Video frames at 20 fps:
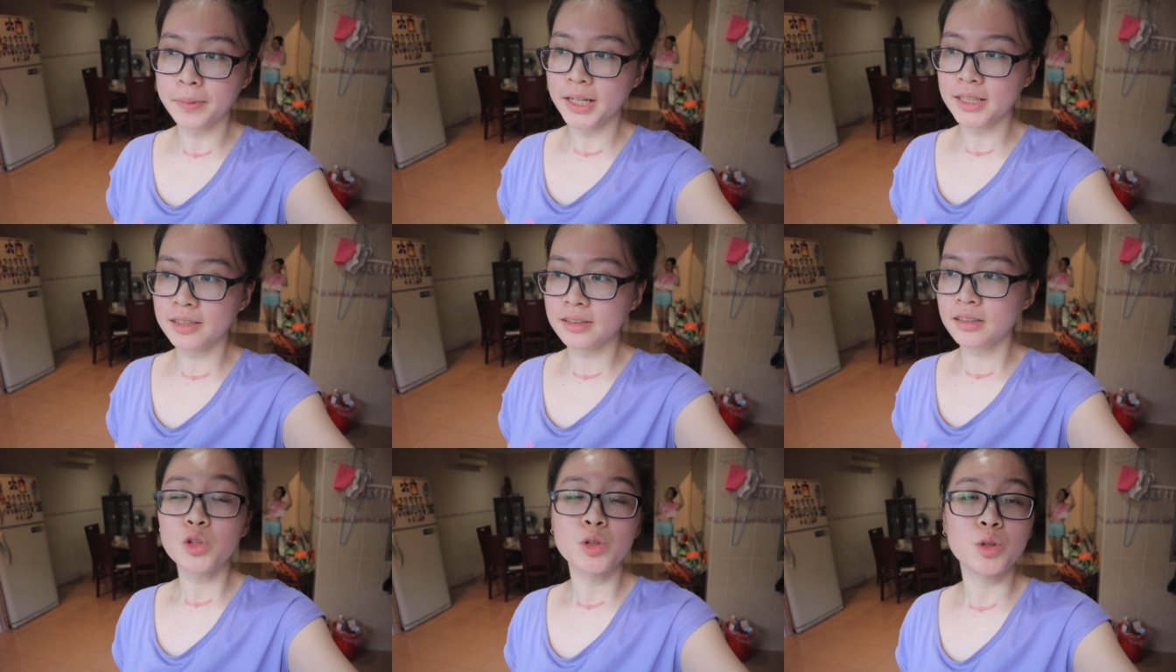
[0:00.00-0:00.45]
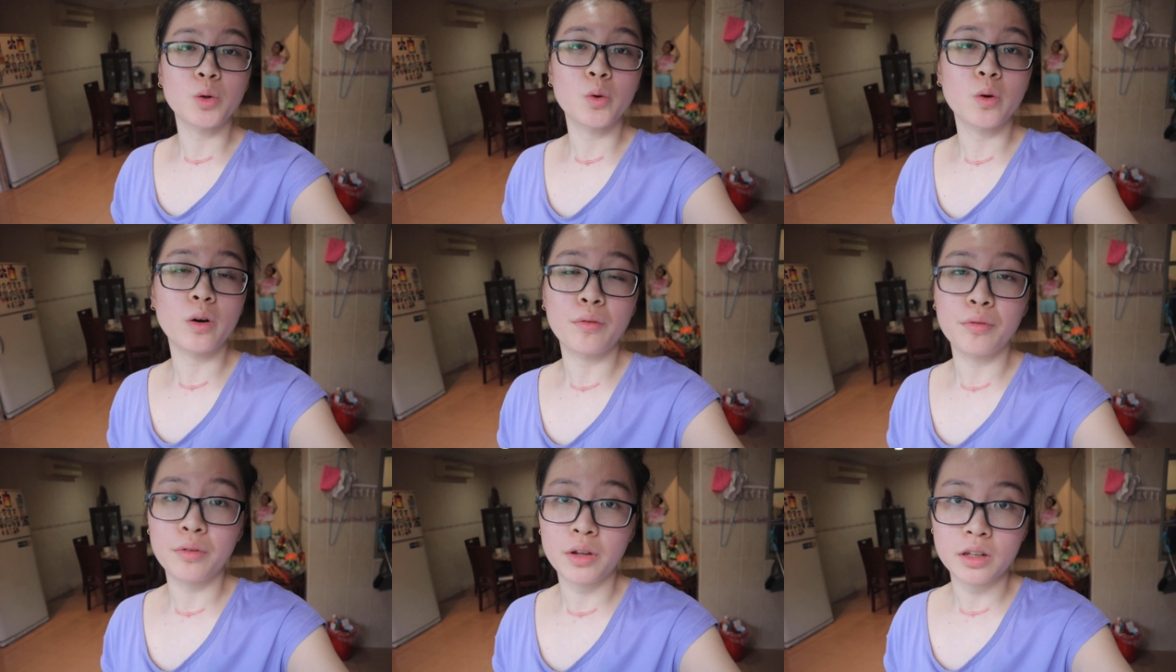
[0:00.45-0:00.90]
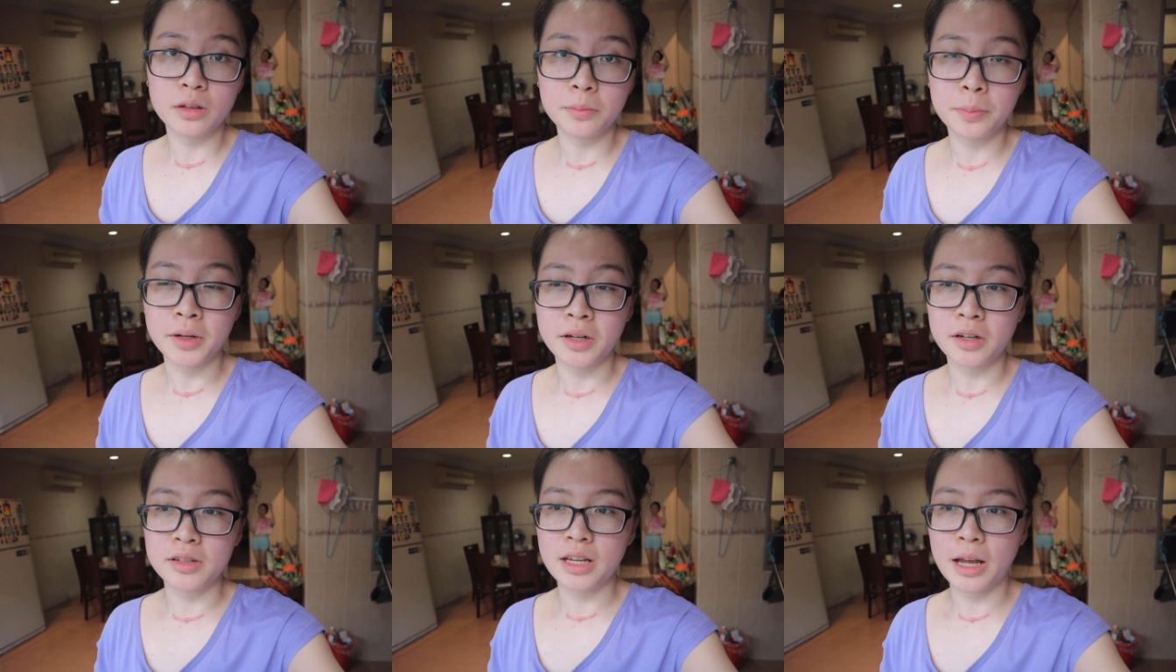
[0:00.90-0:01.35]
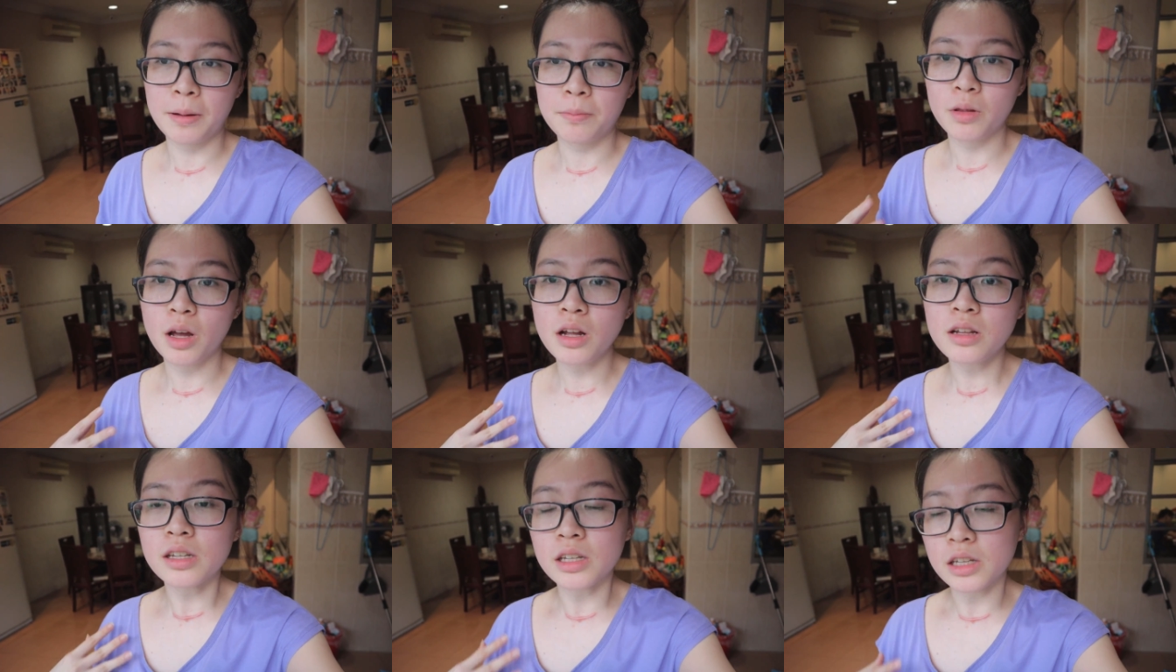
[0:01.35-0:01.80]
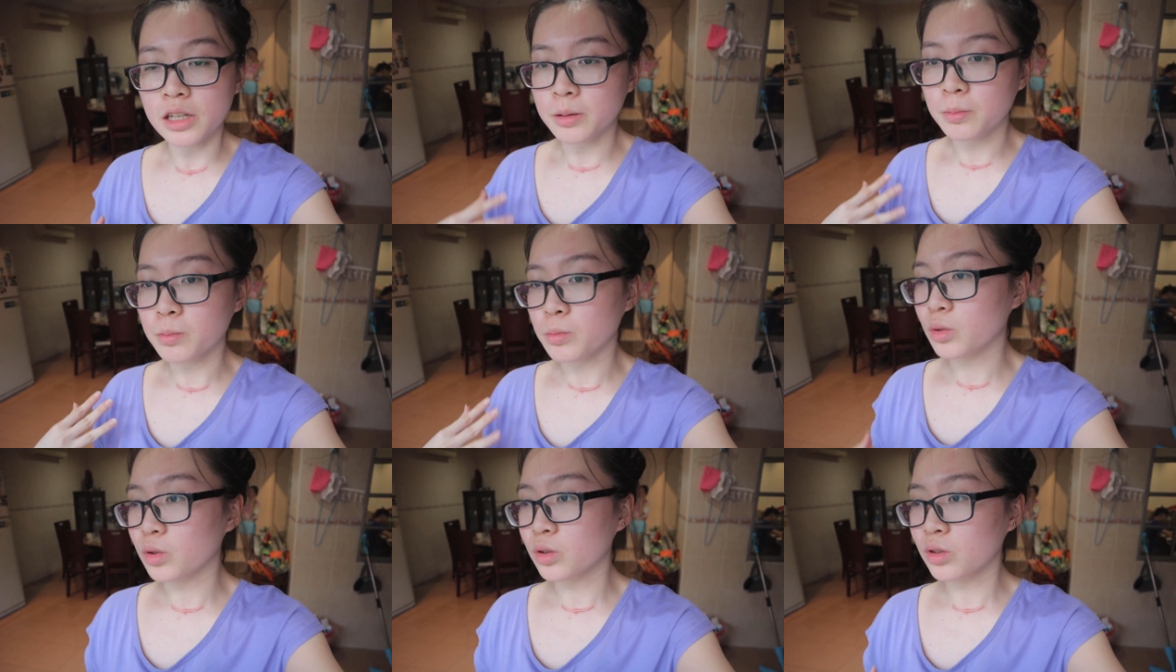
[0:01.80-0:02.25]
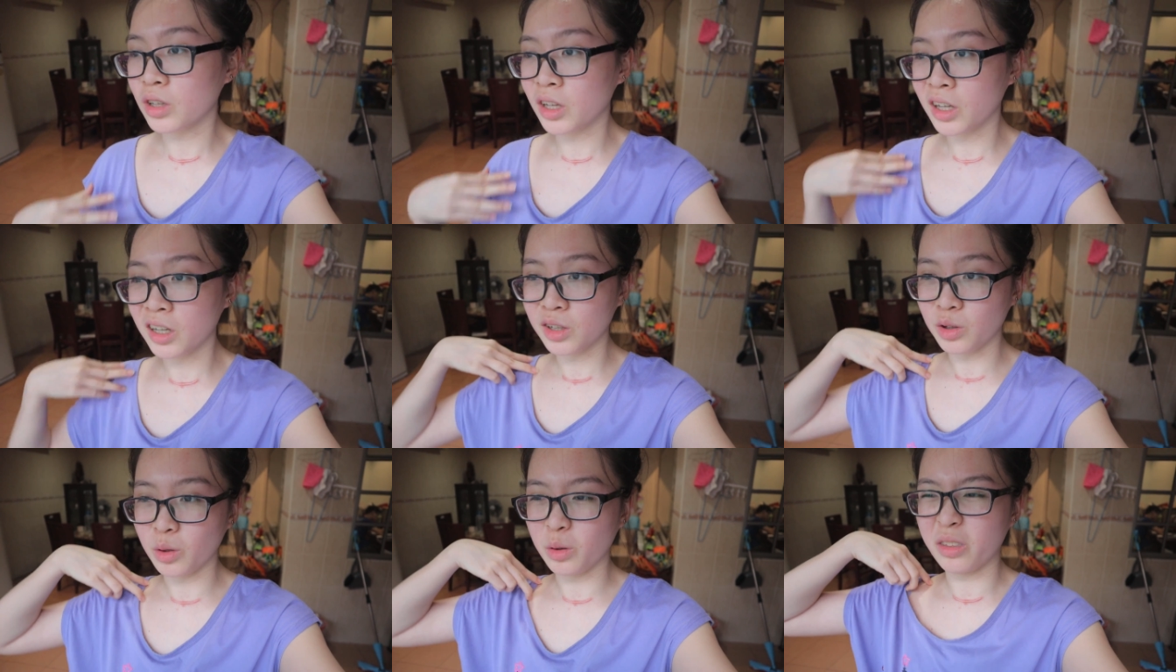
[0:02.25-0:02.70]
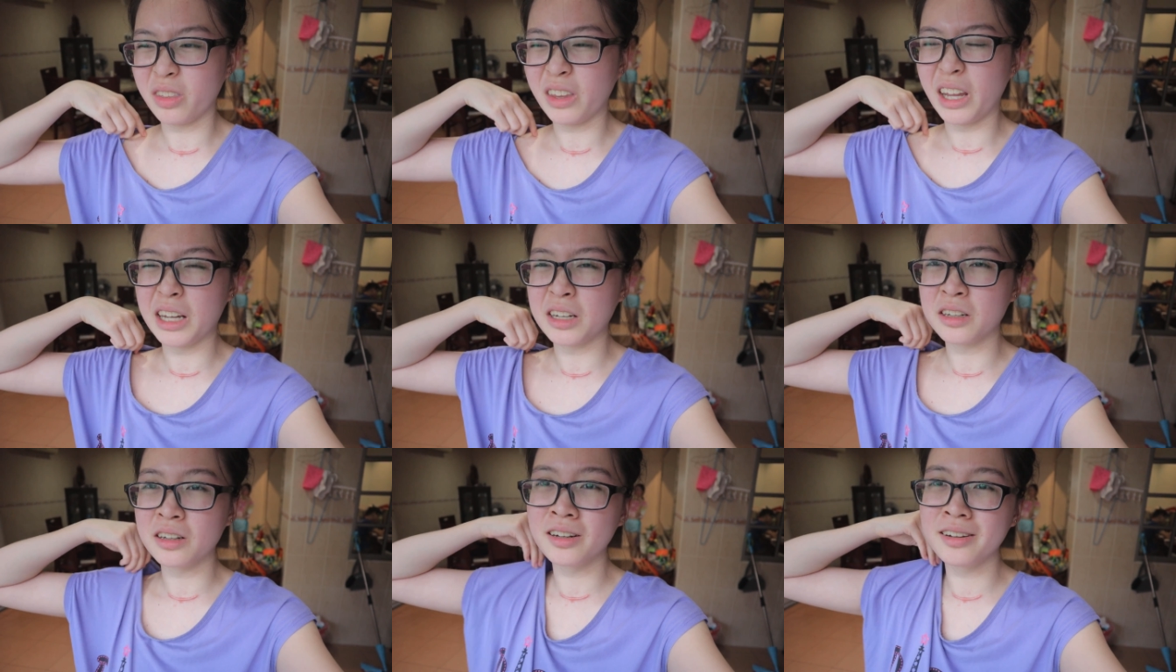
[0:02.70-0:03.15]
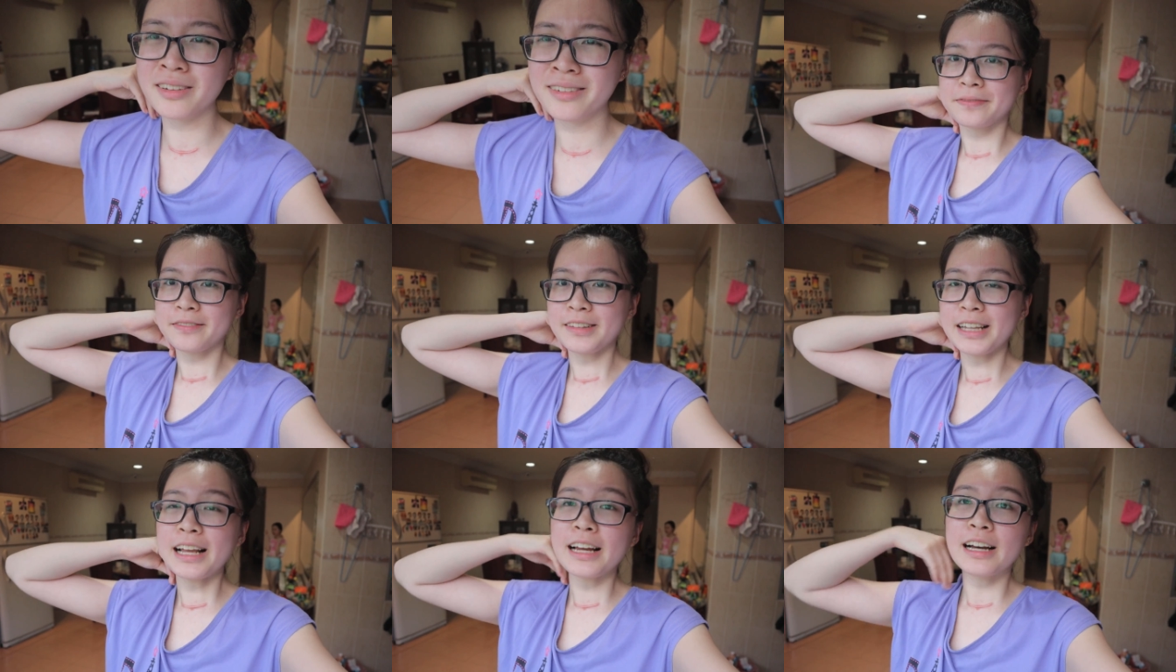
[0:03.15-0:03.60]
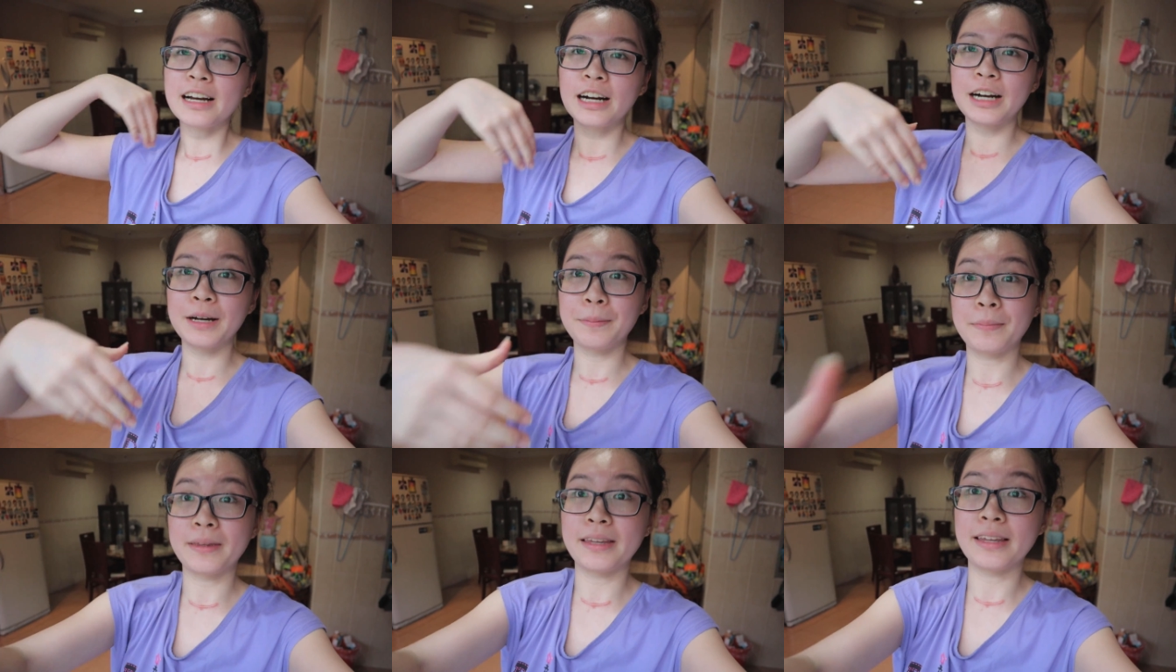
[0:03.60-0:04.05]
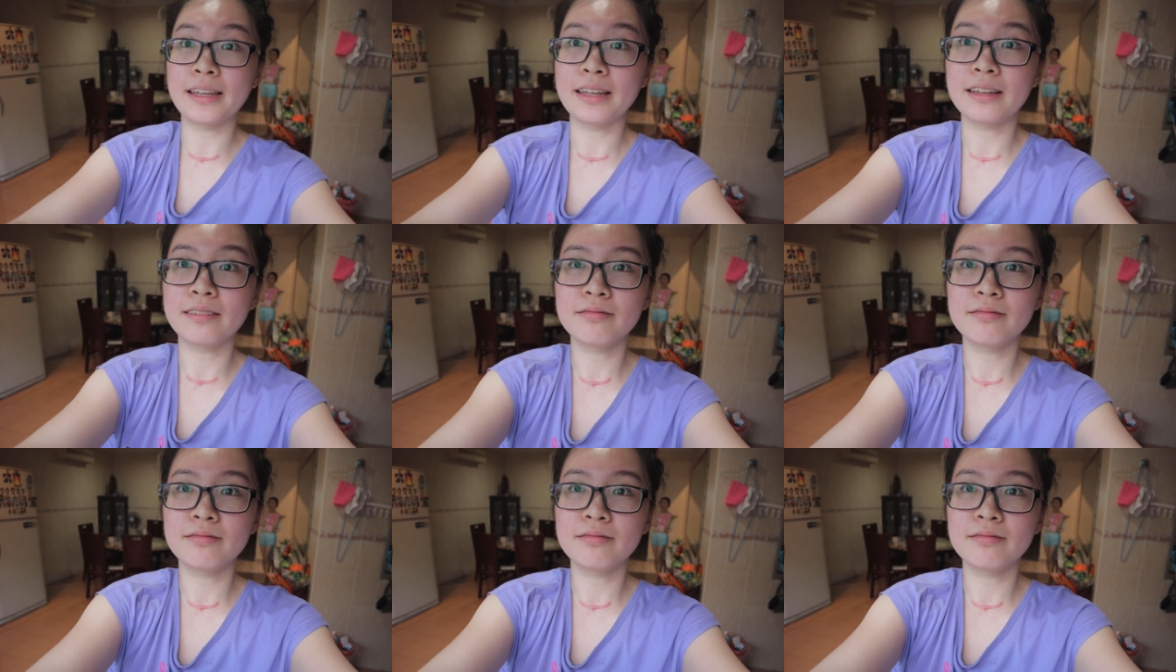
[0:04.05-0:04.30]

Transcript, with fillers: but to no avail because I'm not in the mood to think. um